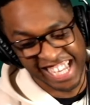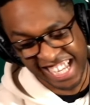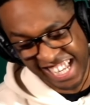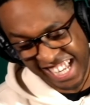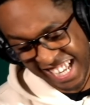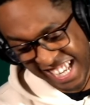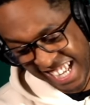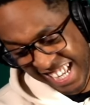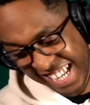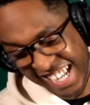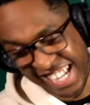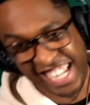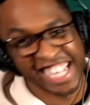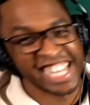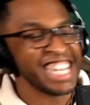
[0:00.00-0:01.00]

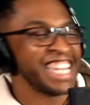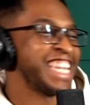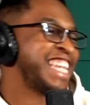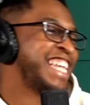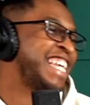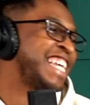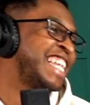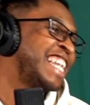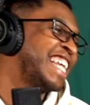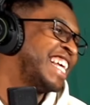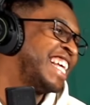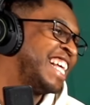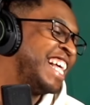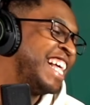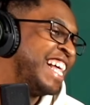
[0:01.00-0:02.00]

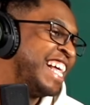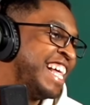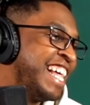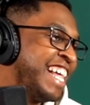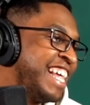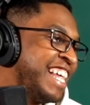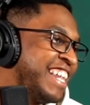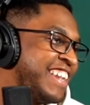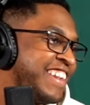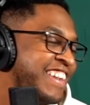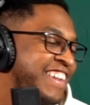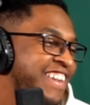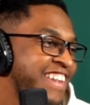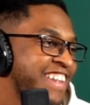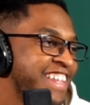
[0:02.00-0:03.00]

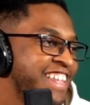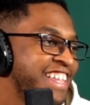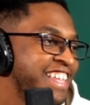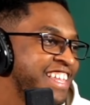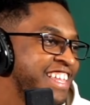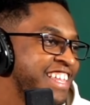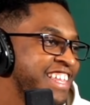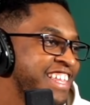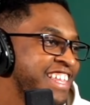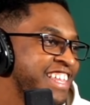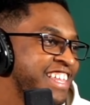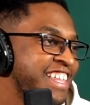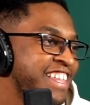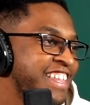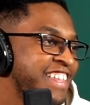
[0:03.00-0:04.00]

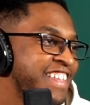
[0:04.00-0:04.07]
This person isn't speaking.